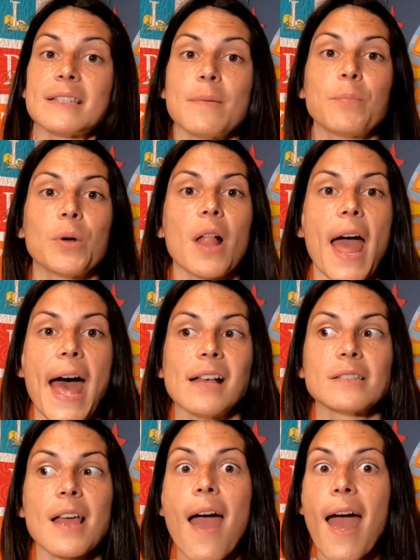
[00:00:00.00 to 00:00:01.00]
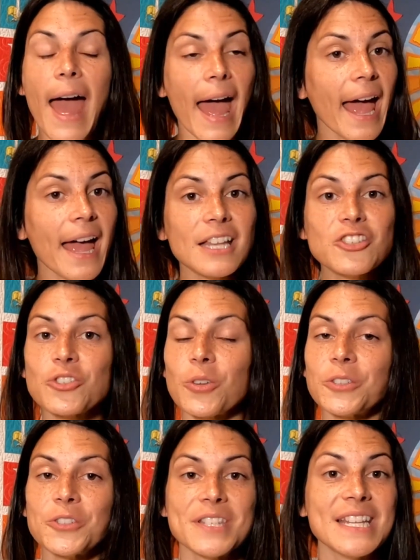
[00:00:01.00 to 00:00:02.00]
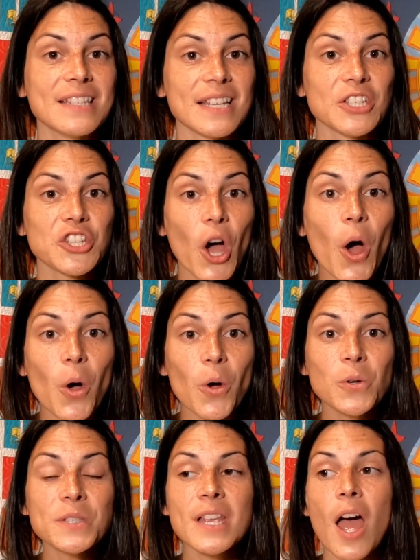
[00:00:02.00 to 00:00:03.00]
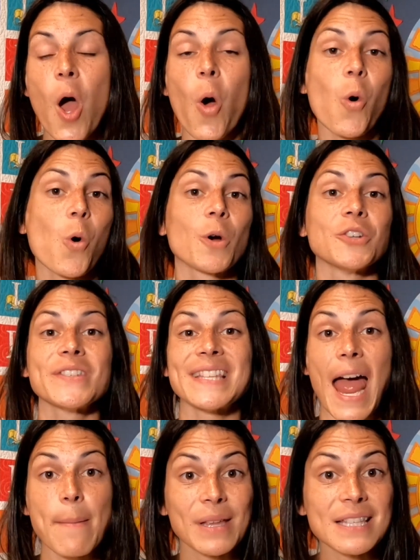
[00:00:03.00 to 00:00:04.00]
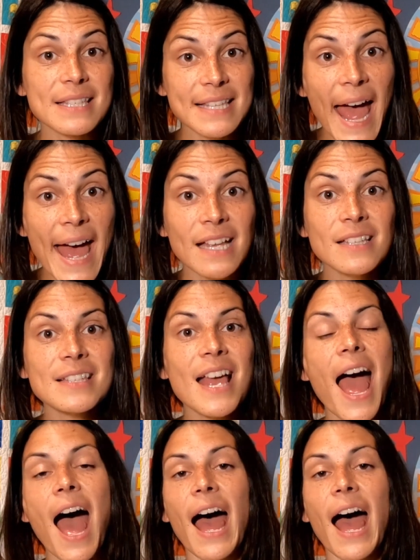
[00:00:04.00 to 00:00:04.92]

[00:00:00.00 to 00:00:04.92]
as simple as head, shoulders, knees, and toes, or Simon Says.